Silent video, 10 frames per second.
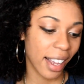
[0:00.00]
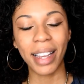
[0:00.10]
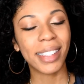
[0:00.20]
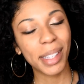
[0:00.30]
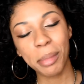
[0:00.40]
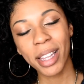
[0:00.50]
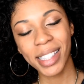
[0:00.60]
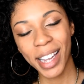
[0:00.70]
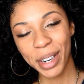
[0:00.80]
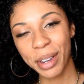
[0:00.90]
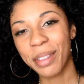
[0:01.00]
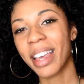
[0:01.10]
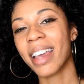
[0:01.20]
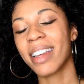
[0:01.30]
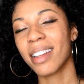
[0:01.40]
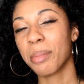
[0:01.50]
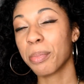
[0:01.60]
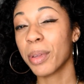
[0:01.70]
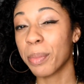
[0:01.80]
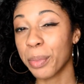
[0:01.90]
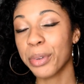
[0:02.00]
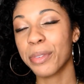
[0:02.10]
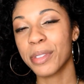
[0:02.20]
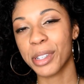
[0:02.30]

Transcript: It stimulates hair growth and it improves